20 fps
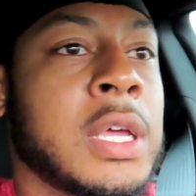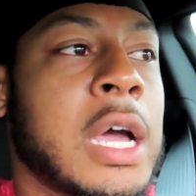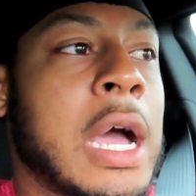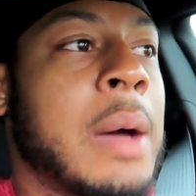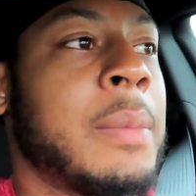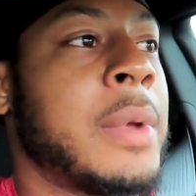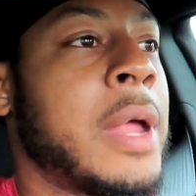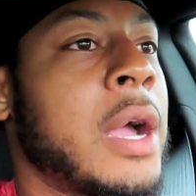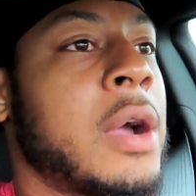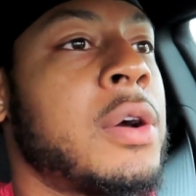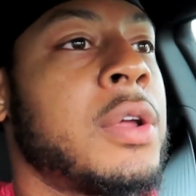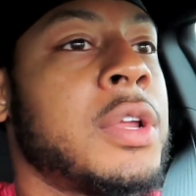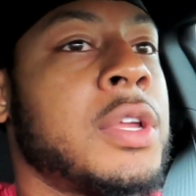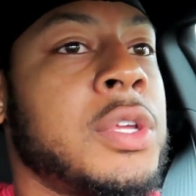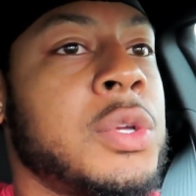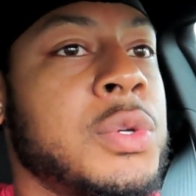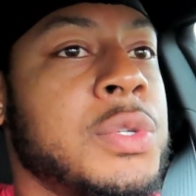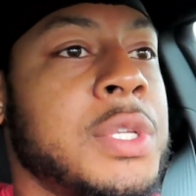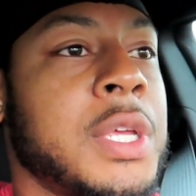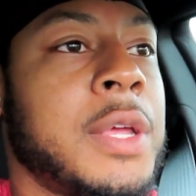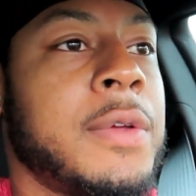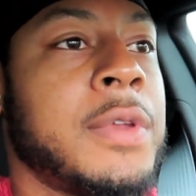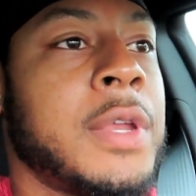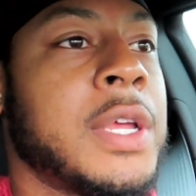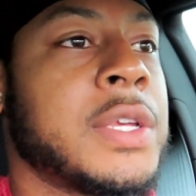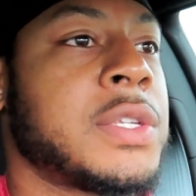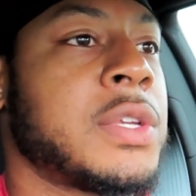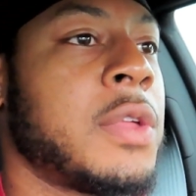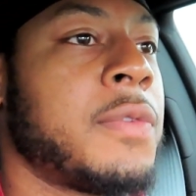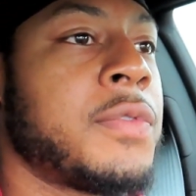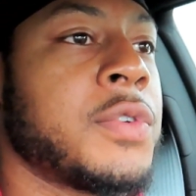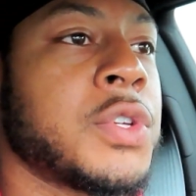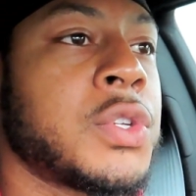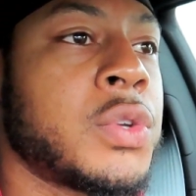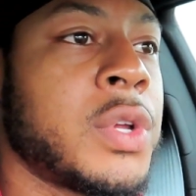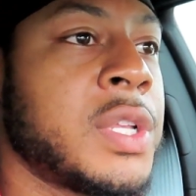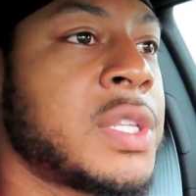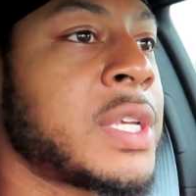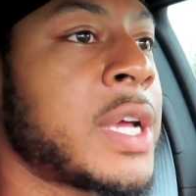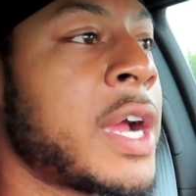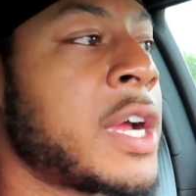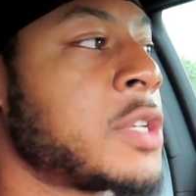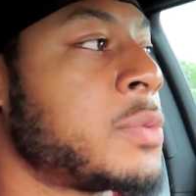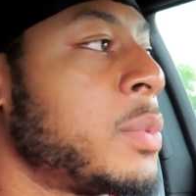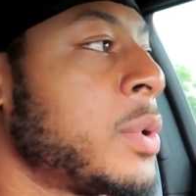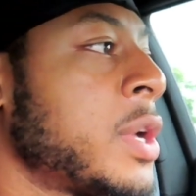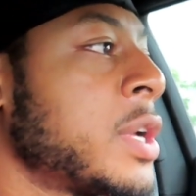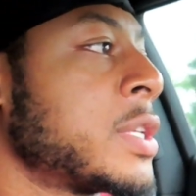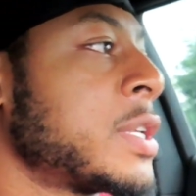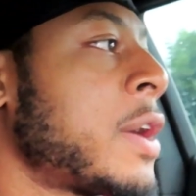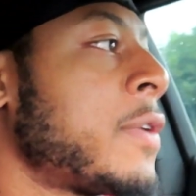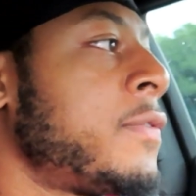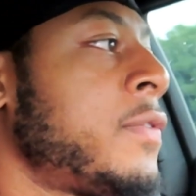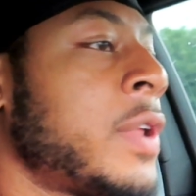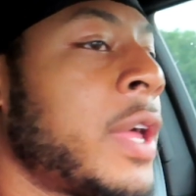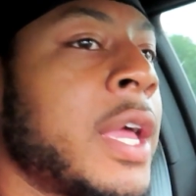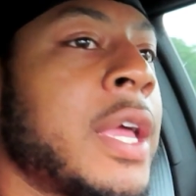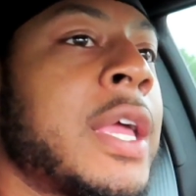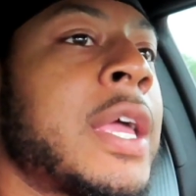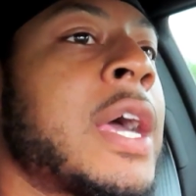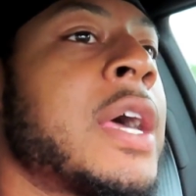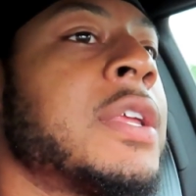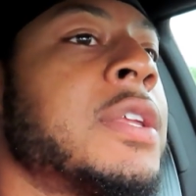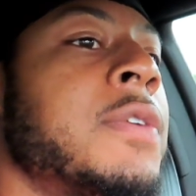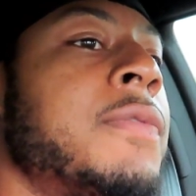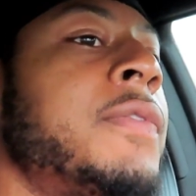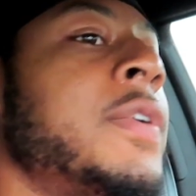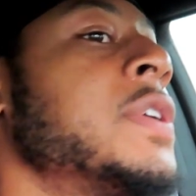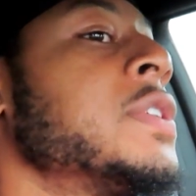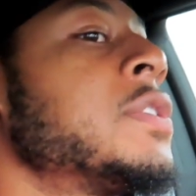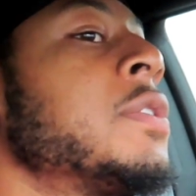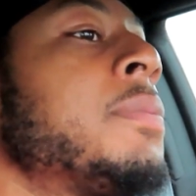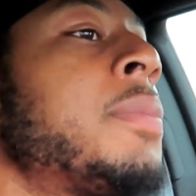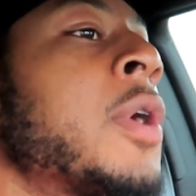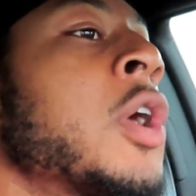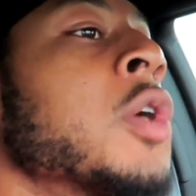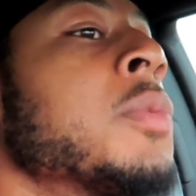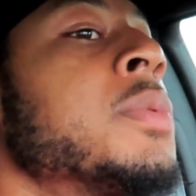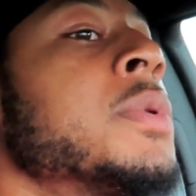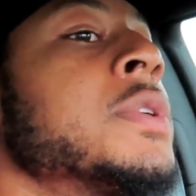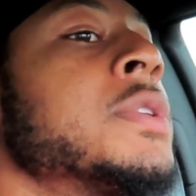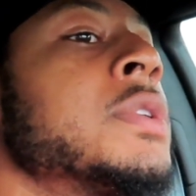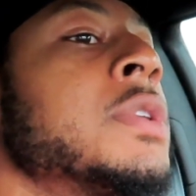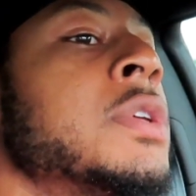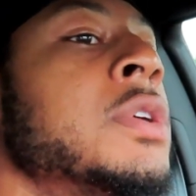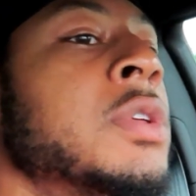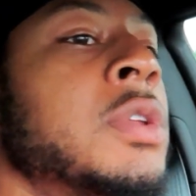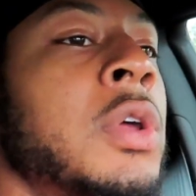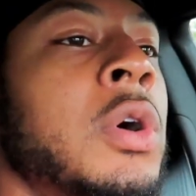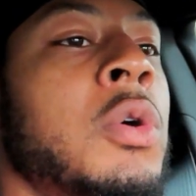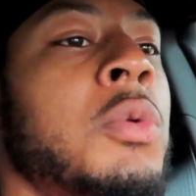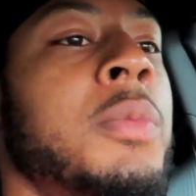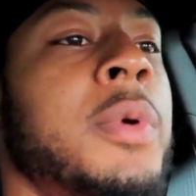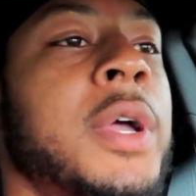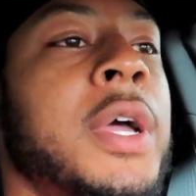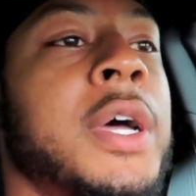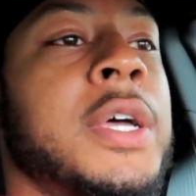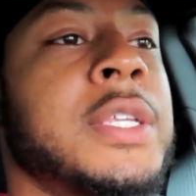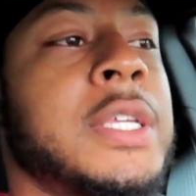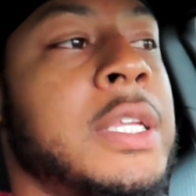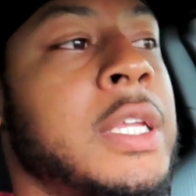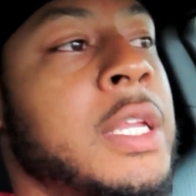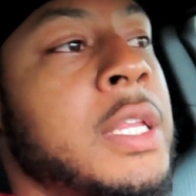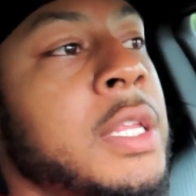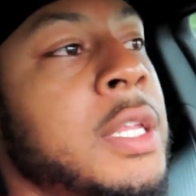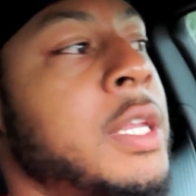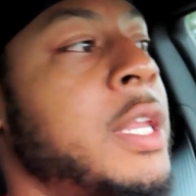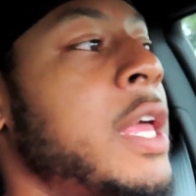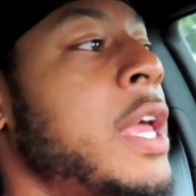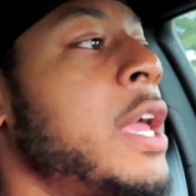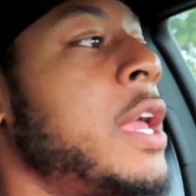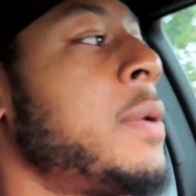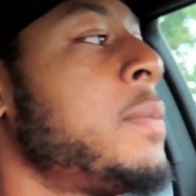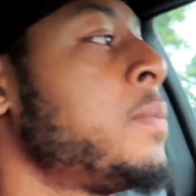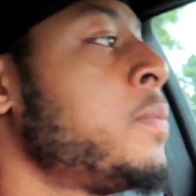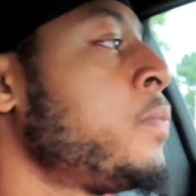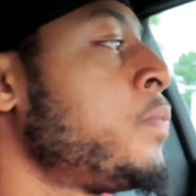I'm not going to use that necessarily for street tires because I feel like it kind of defeats the purpose, you know, because at the end of the day,